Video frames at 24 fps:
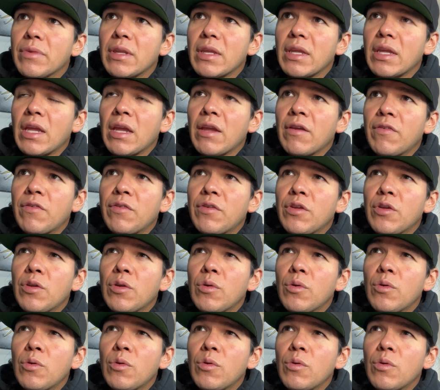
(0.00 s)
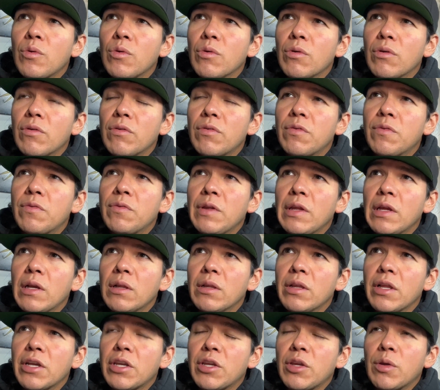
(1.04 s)
if you feel
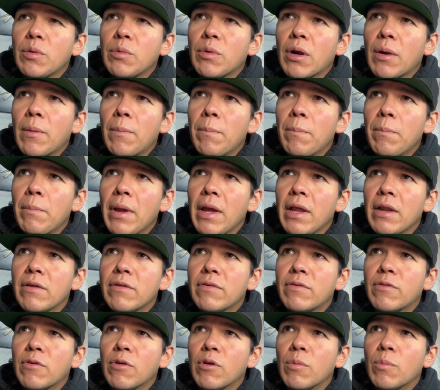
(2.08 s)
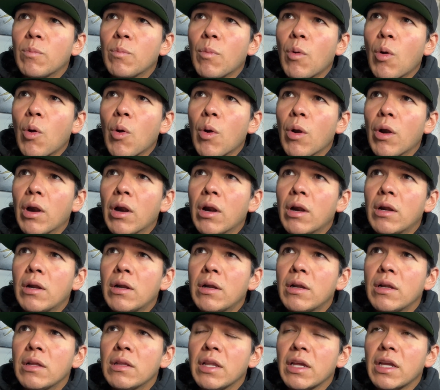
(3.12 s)
like you are meant for more,
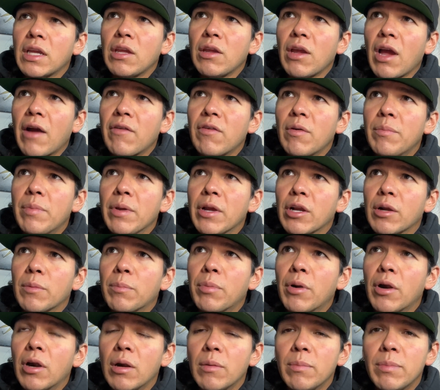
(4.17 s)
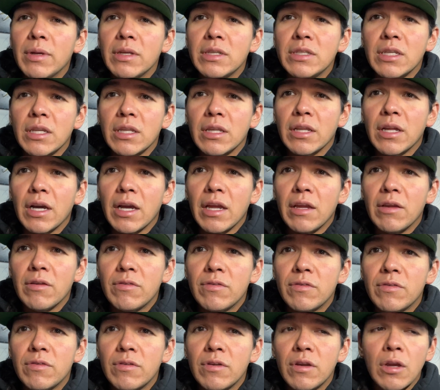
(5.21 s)
like you have a bigger purpose in
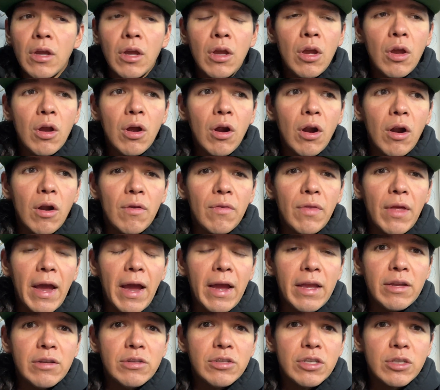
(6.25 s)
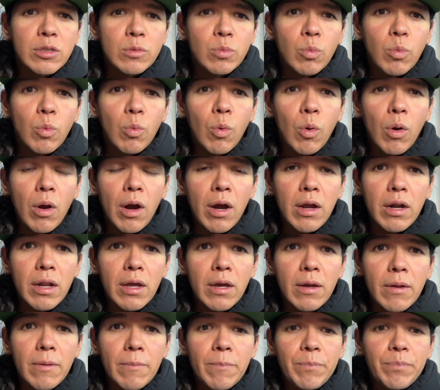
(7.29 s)
life, or that you just want
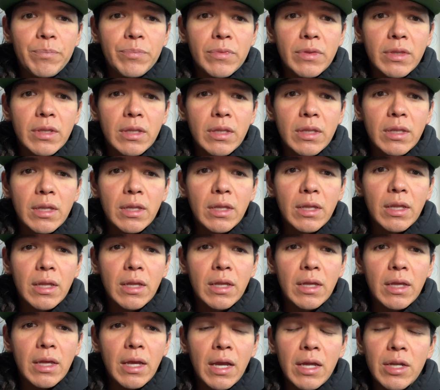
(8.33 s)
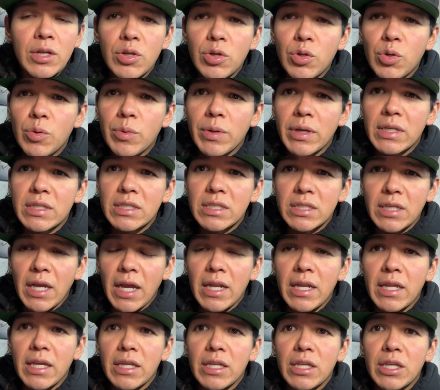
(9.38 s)
a new
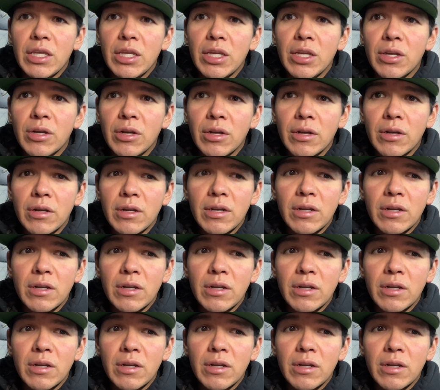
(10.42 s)
exciting year,